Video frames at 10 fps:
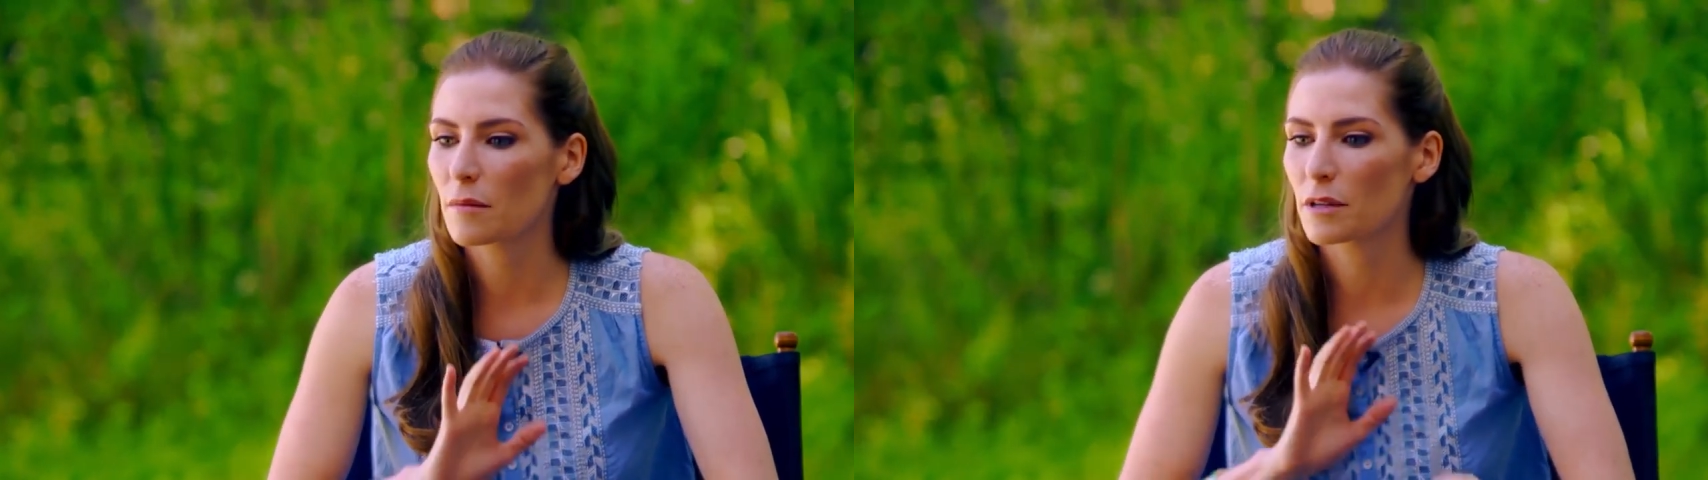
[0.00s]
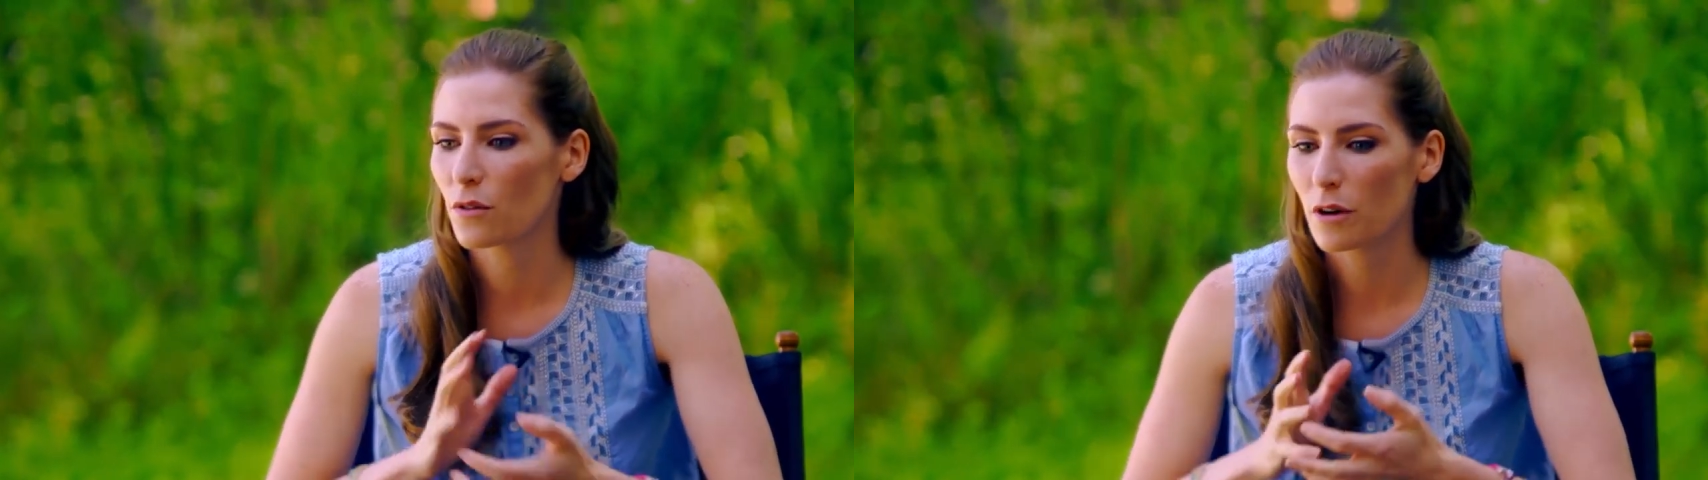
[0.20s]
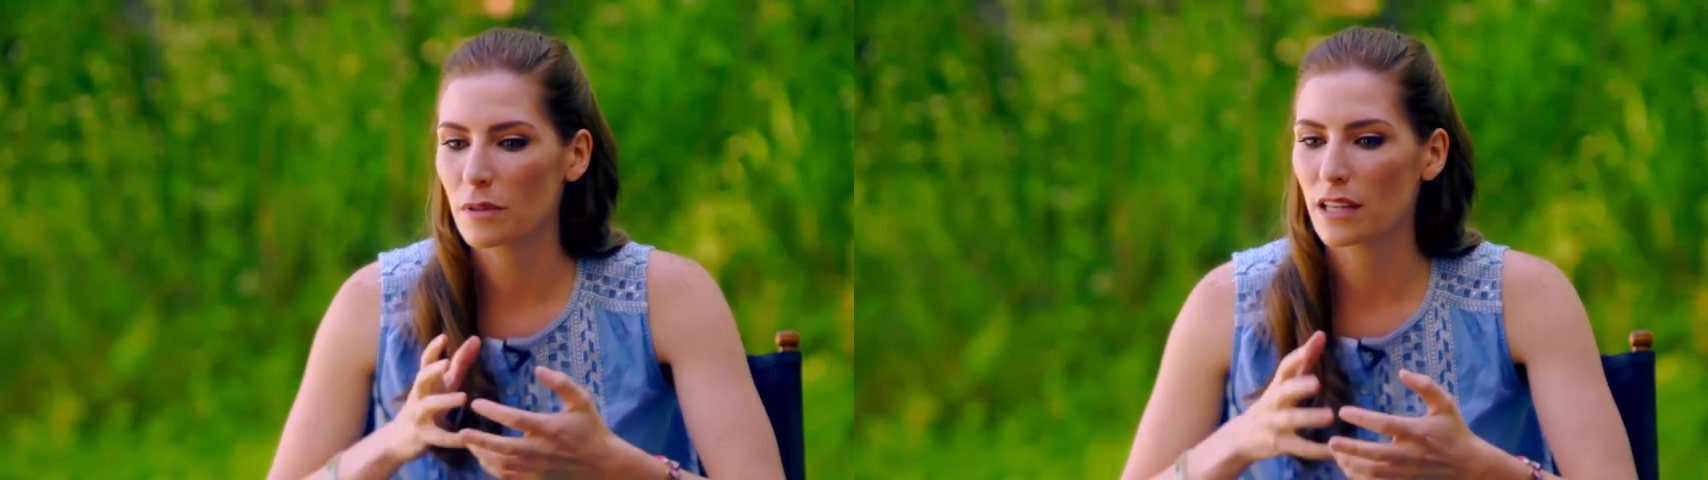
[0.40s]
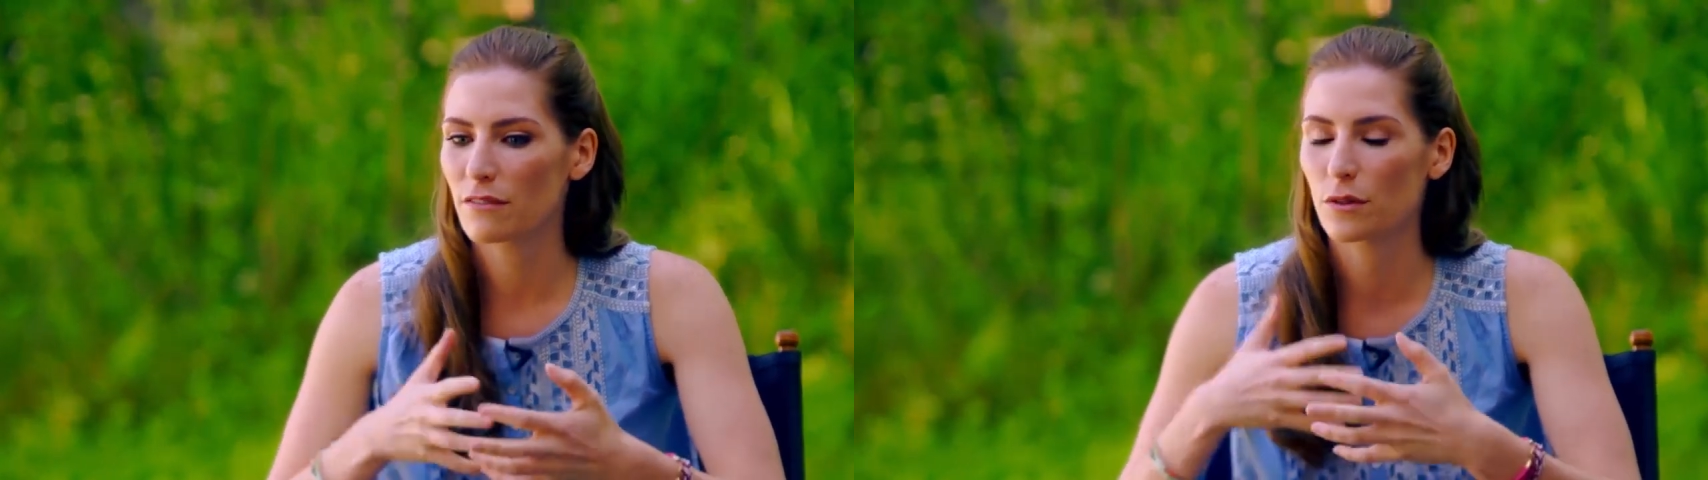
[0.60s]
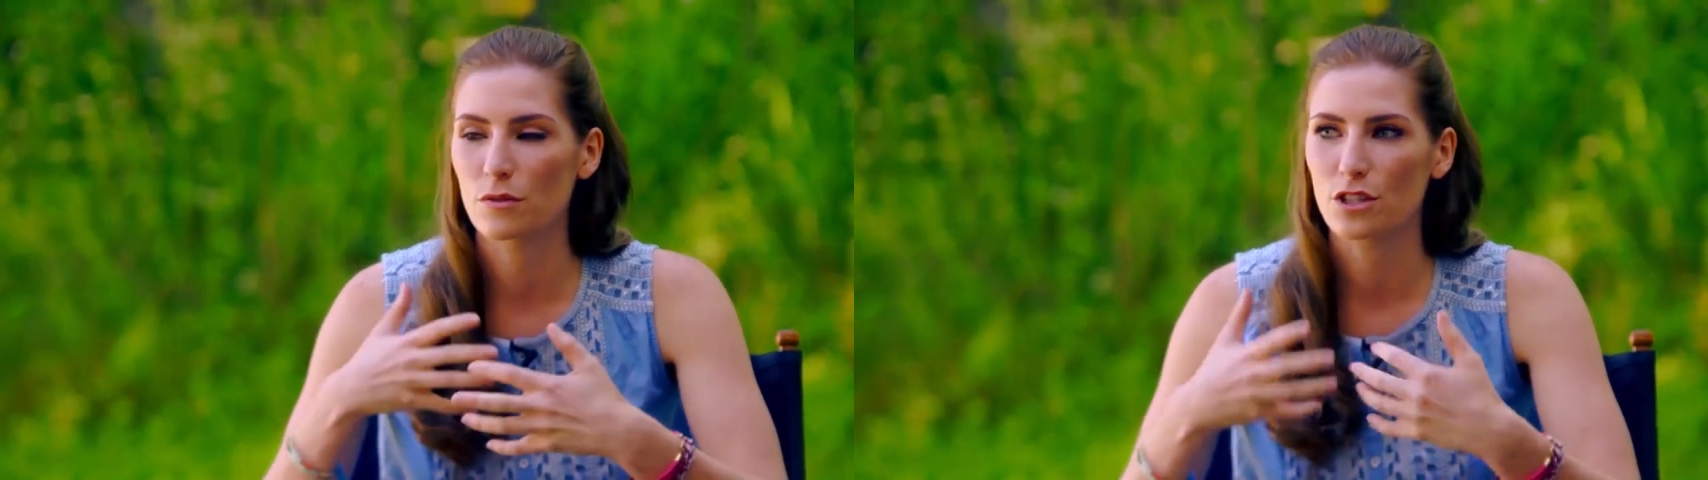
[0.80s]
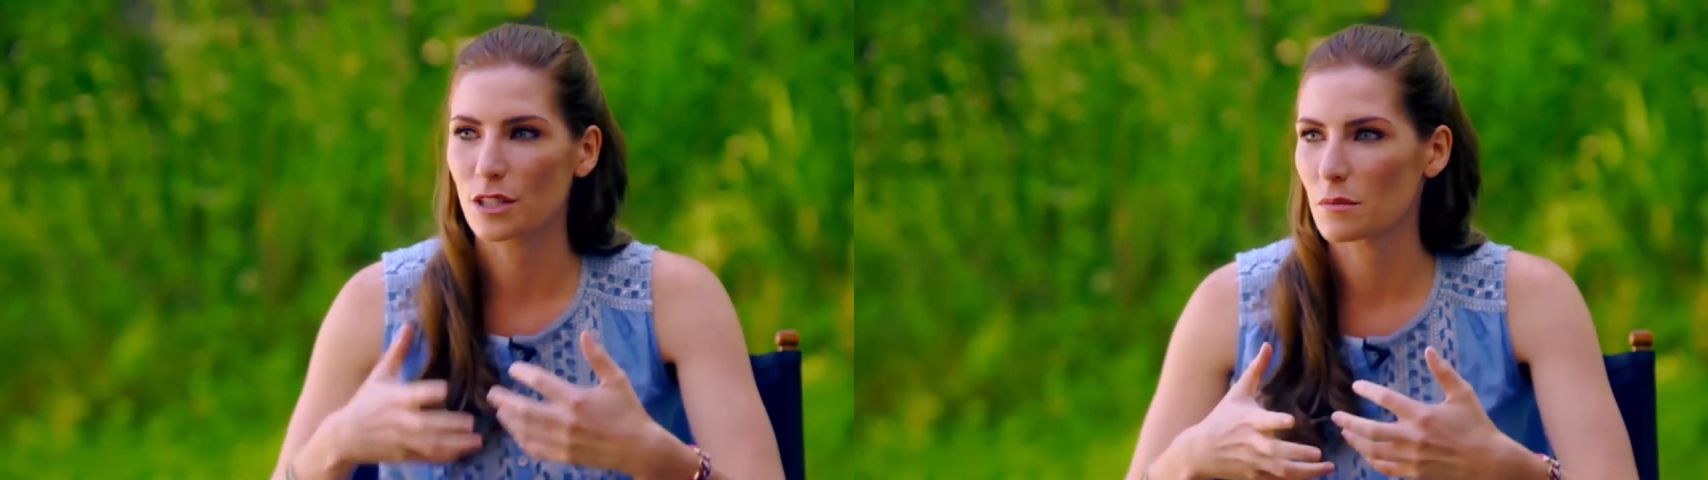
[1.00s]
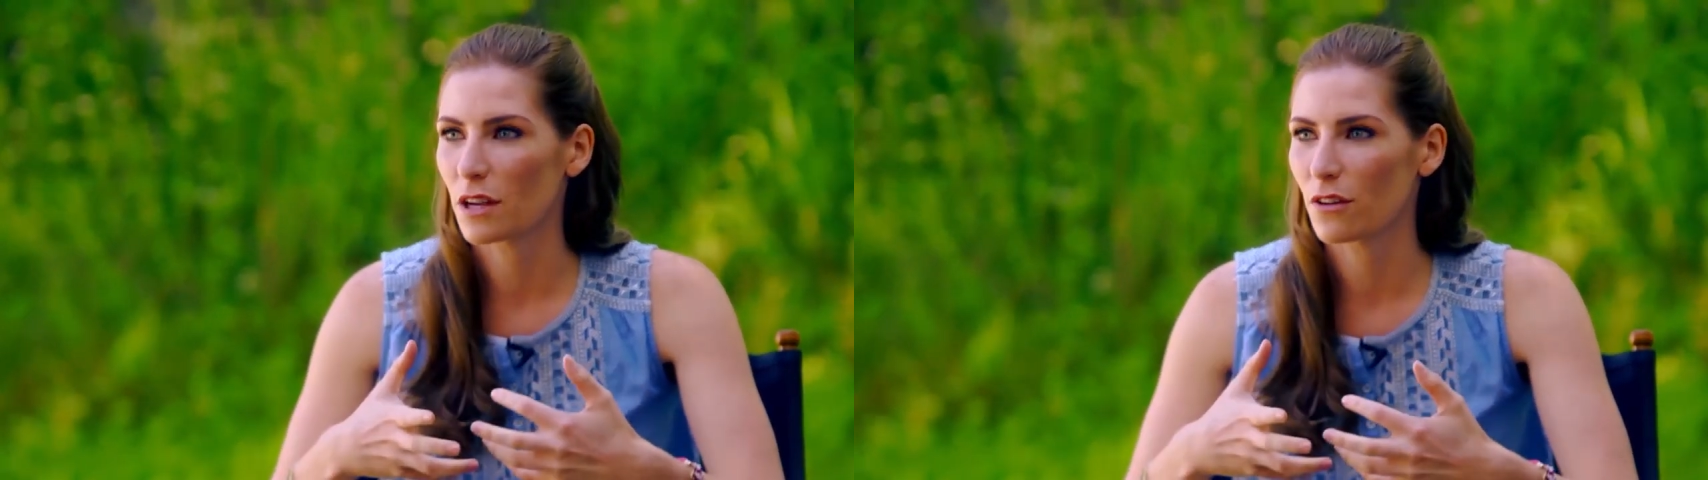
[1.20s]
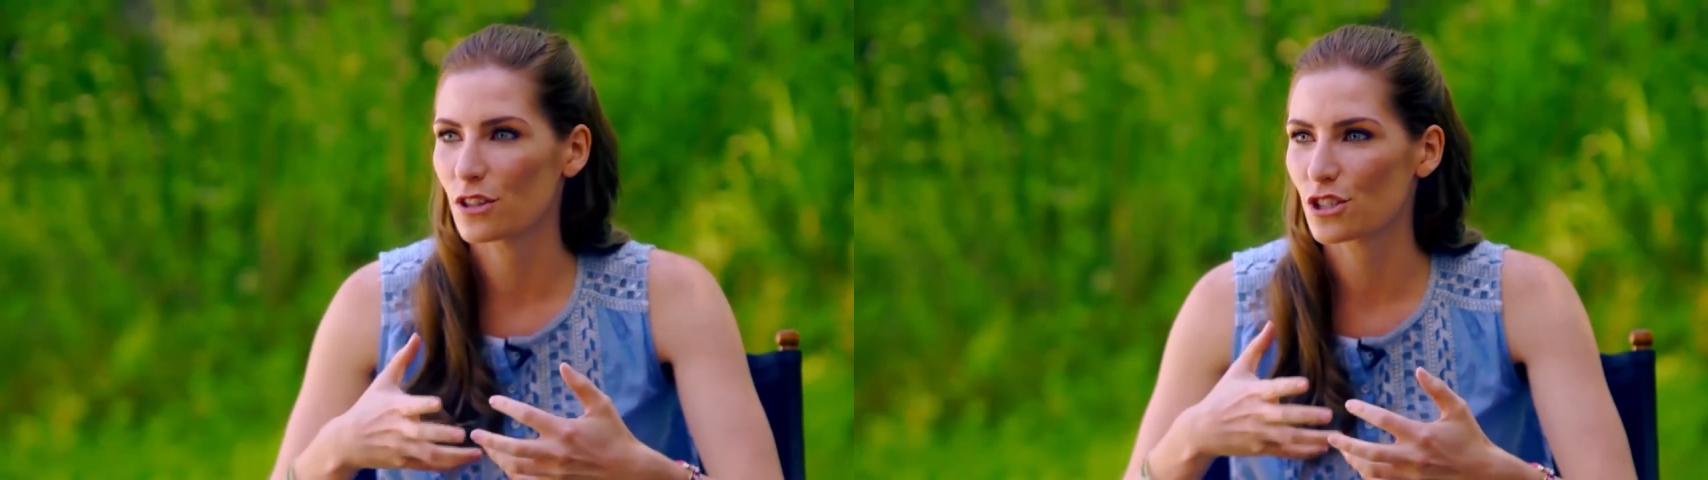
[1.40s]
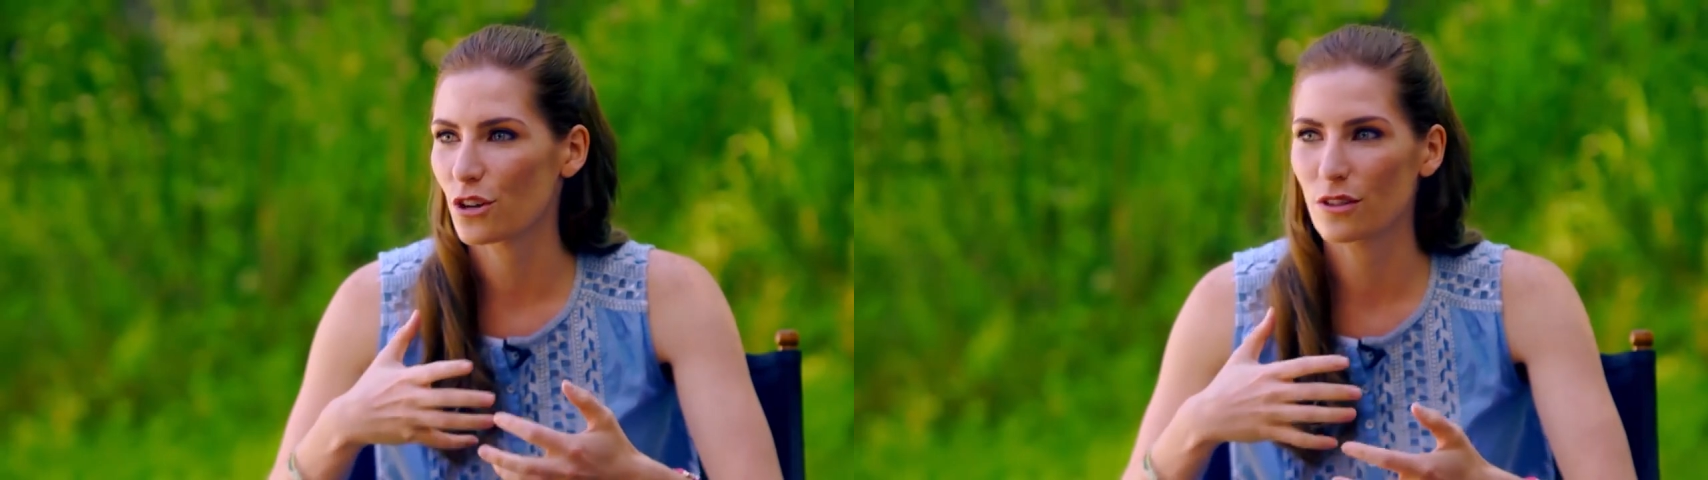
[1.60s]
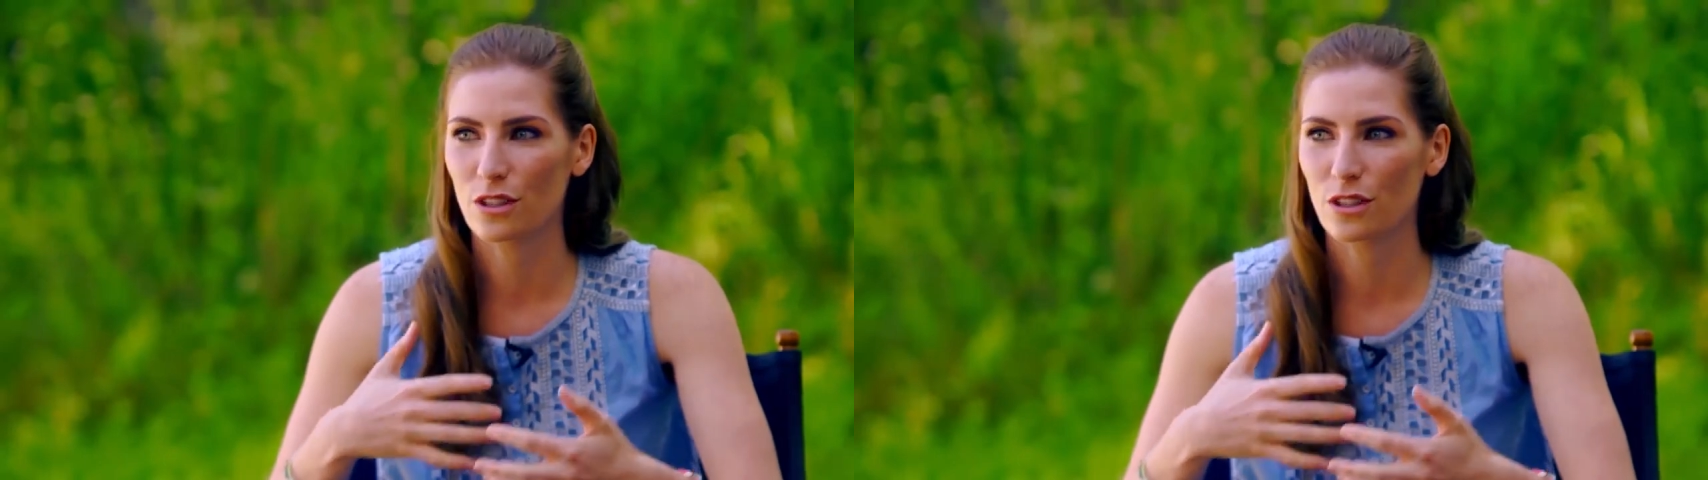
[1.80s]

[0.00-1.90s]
I mean, normally if it was just me on the show,